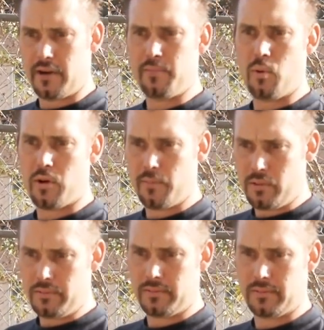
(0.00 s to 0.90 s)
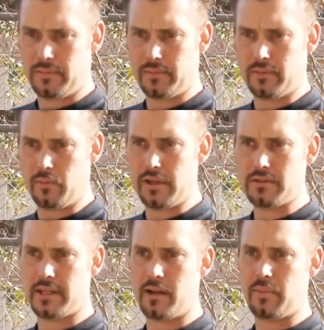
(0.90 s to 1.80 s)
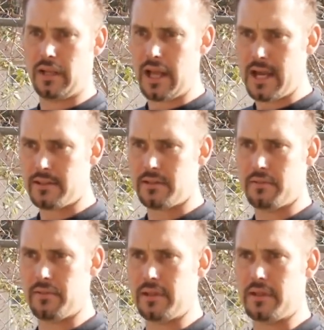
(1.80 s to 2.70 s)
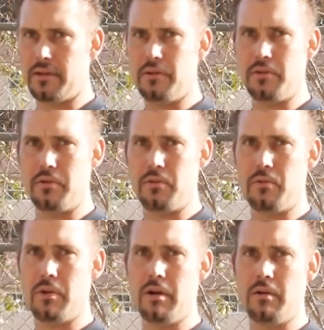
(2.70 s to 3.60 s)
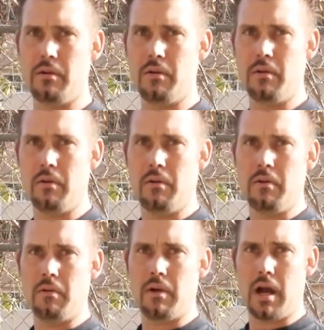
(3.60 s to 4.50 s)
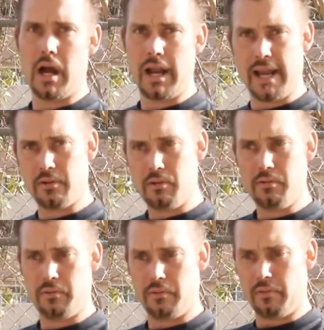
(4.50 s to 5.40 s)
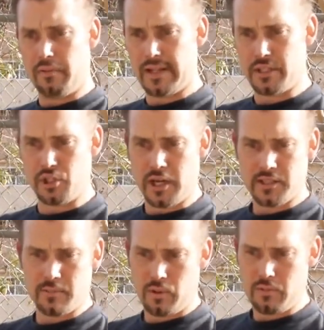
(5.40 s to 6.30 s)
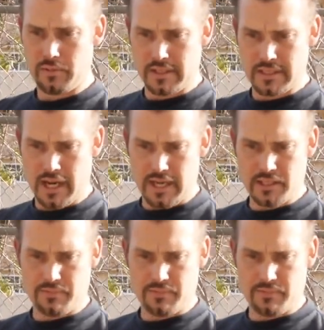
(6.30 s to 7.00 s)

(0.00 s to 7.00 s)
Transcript: very portable. The wheels help a lot. The new handle that's adjustable is nice